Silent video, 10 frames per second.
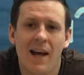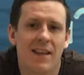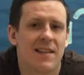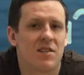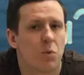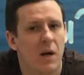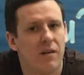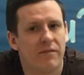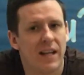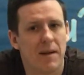are these
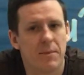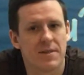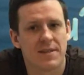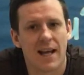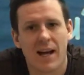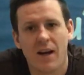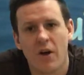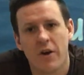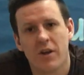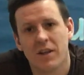12 labours that
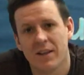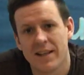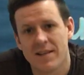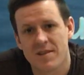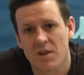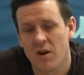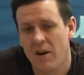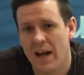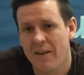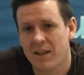Hercules
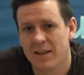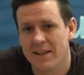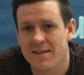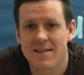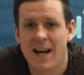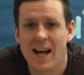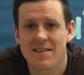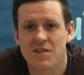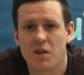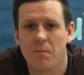or Heracles
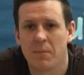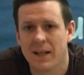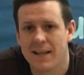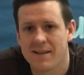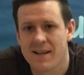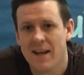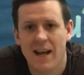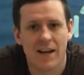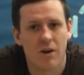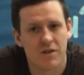has to complete
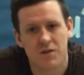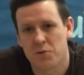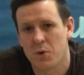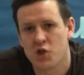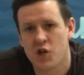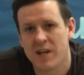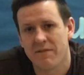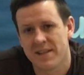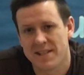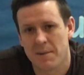in order to
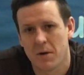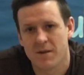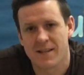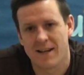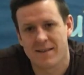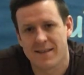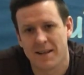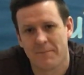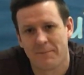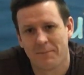achieve his
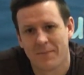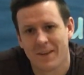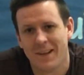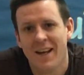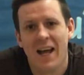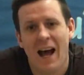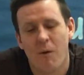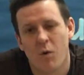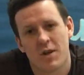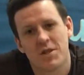immortality.
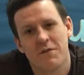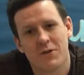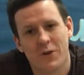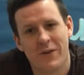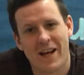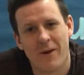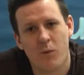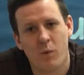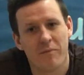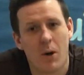And once you've done that,
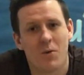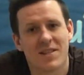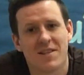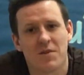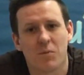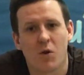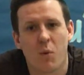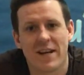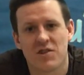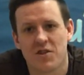we've posted some
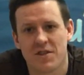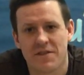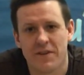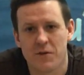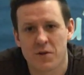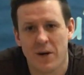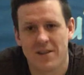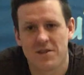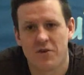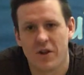questions for you to
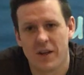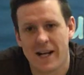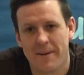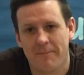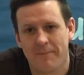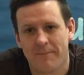answer online.